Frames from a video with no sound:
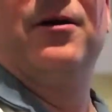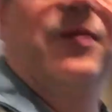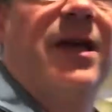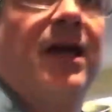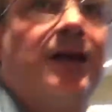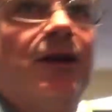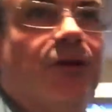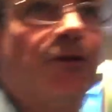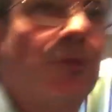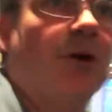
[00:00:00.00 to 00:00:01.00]
Okay,
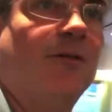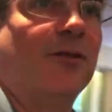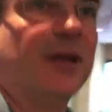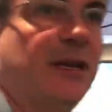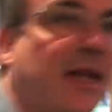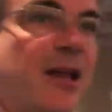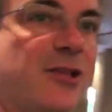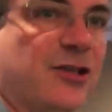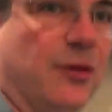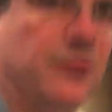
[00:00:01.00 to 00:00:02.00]
here's one for Indiana
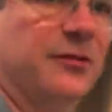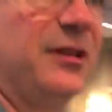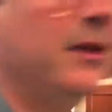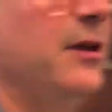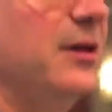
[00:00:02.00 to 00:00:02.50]
Jones.